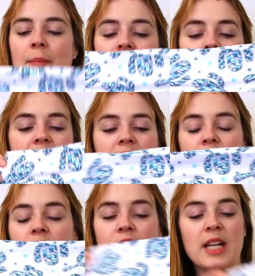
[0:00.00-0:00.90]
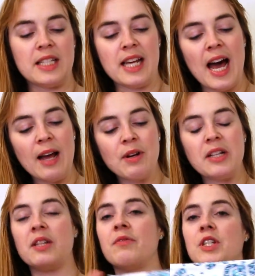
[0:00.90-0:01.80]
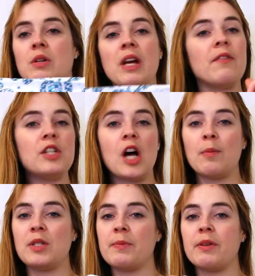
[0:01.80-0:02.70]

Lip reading: These leggings are also nicely high-waisted. We don't have a top seam,